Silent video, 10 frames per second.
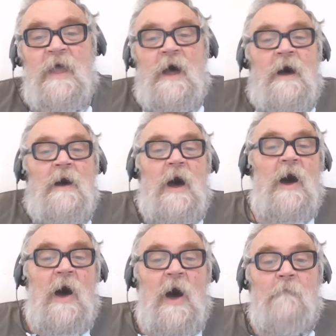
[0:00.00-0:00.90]
A
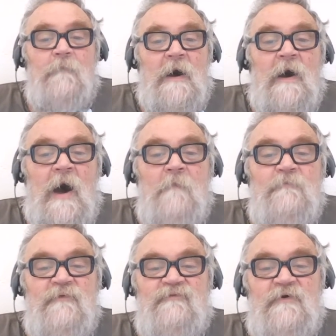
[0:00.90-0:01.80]

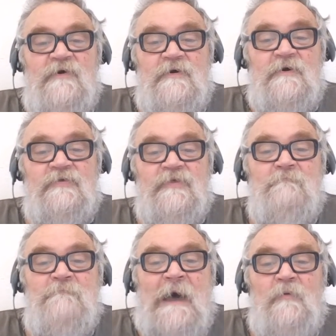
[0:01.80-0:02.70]
hump of earth, a
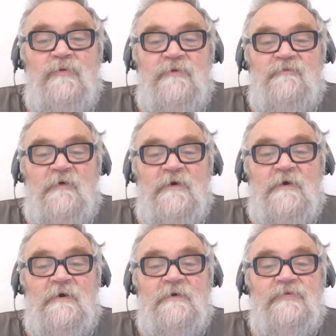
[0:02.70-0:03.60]
mound of
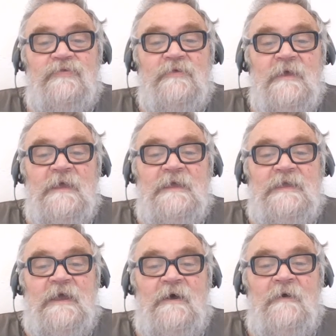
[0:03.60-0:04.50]
earth,
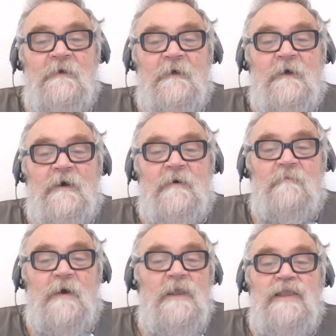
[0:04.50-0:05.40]
yeah, a
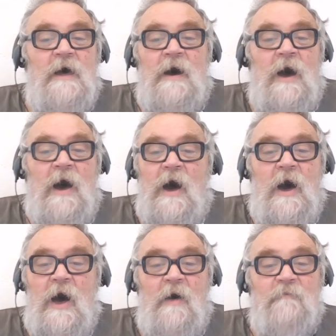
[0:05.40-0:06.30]

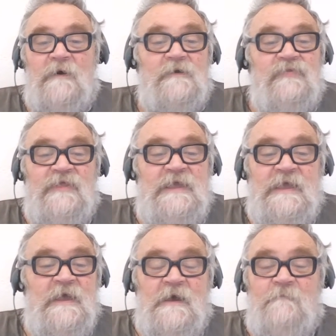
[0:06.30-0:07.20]
hummock, the
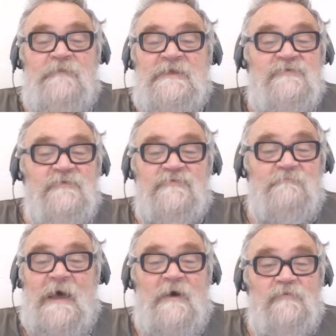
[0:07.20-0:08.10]
pitcher's
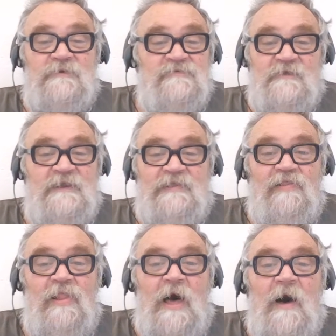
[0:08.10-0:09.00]
mound is a
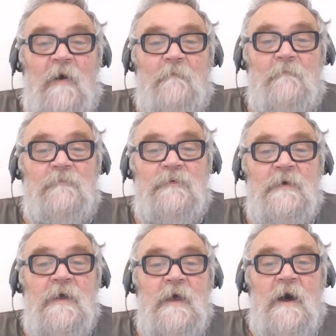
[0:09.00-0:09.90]
little hump,
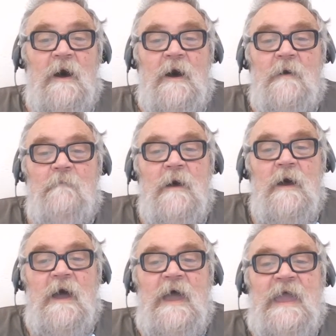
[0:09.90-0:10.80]

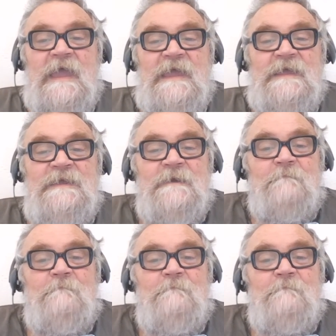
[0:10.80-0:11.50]
rounded